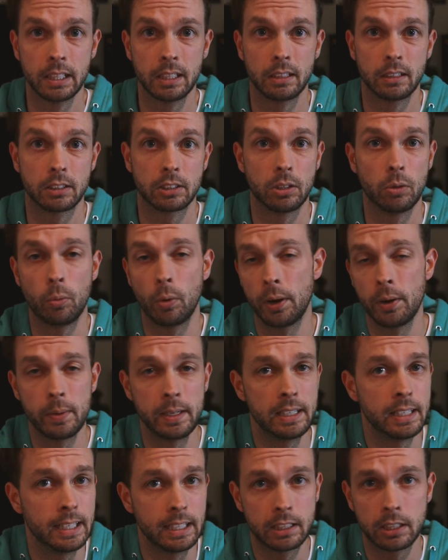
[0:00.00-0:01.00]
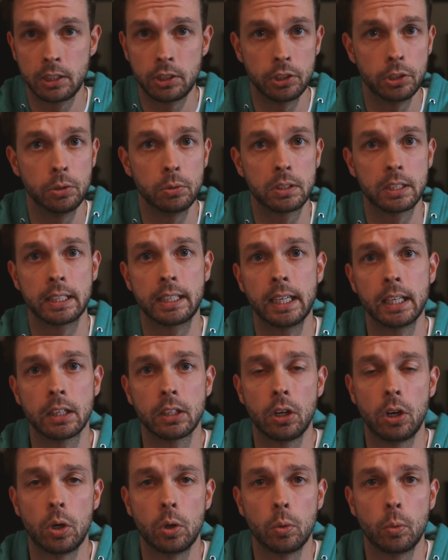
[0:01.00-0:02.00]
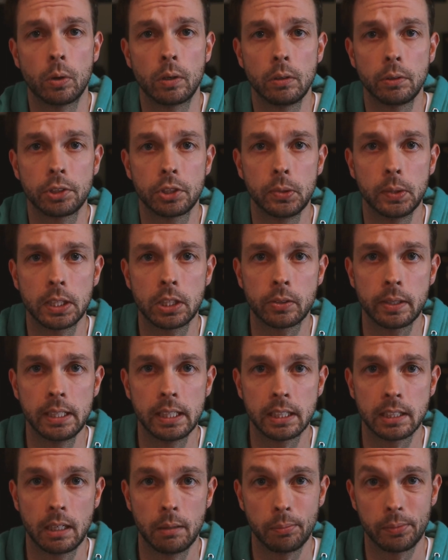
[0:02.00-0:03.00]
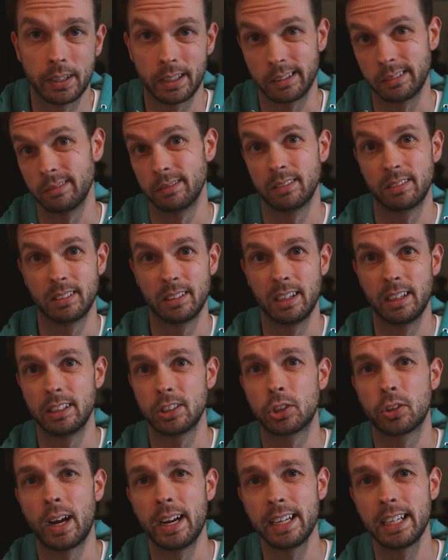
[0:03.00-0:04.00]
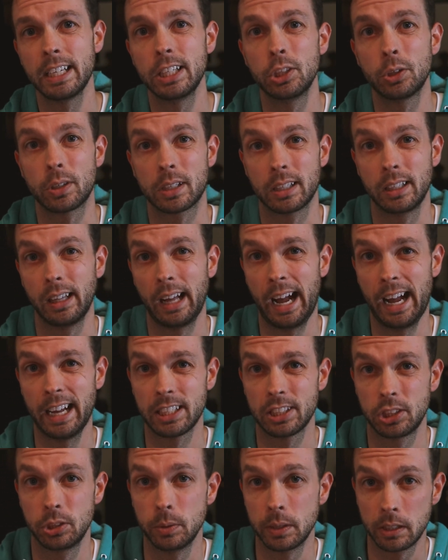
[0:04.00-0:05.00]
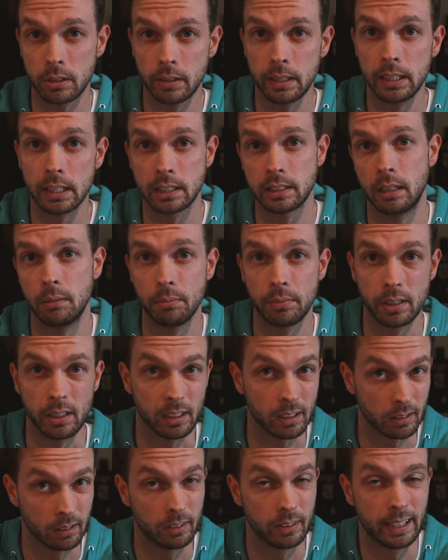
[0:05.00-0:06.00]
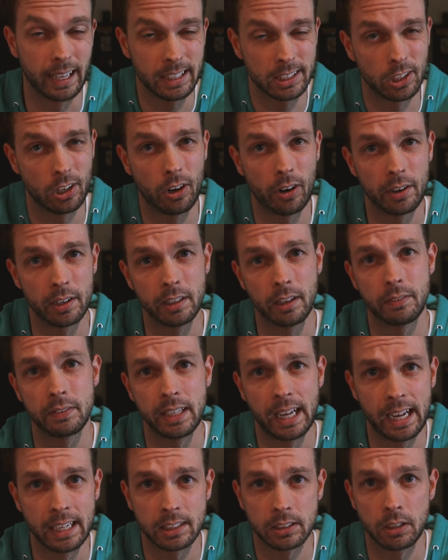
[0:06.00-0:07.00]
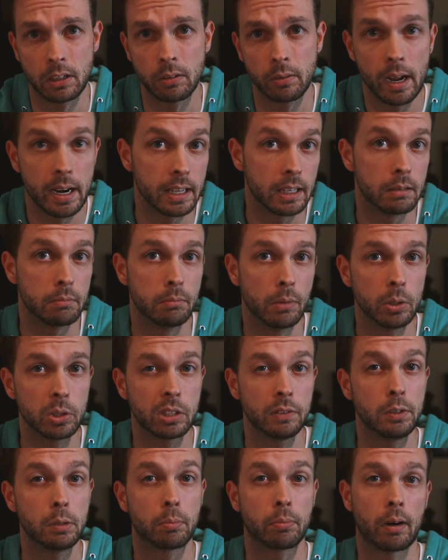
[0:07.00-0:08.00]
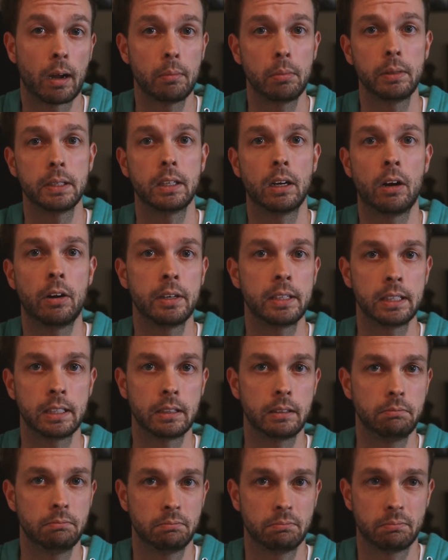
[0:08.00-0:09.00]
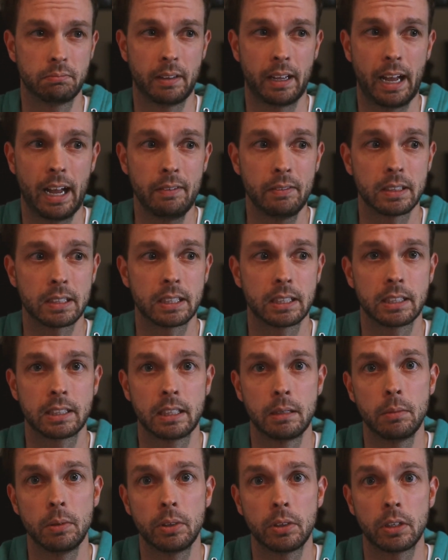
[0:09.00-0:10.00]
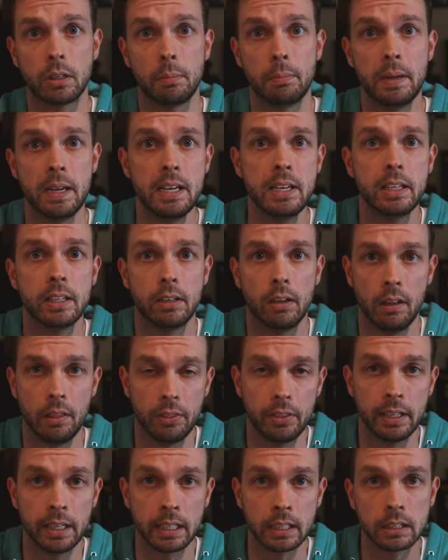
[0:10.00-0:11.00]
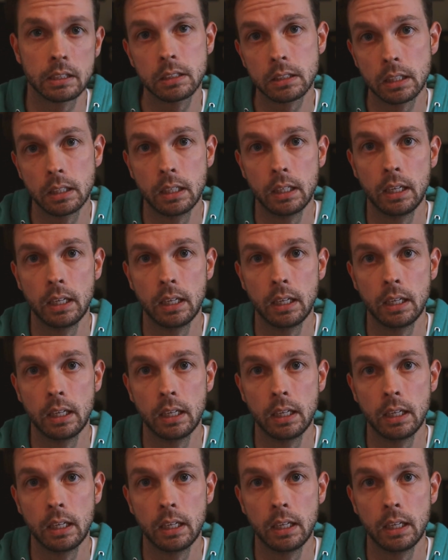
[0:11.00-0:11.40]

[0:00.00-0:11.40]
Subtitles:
So what do we need to do to get the whole world to agree to something? Try to get your class to agree to something. That's a hard enough task already, and most of you probably already have a similar opinion on things.